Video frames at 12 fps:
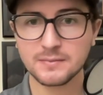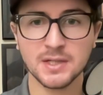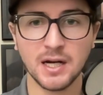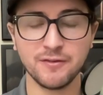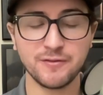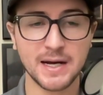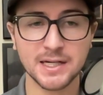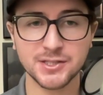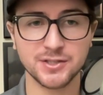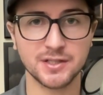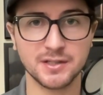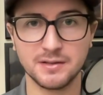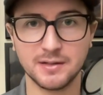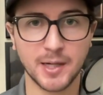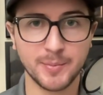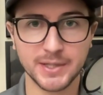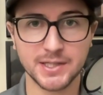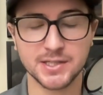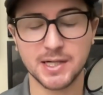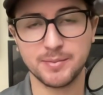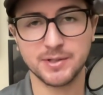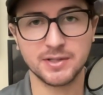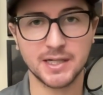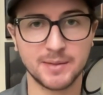a factor up at the top of
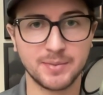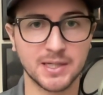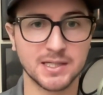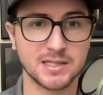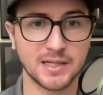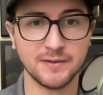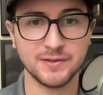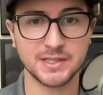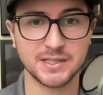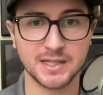the lineup against lefties.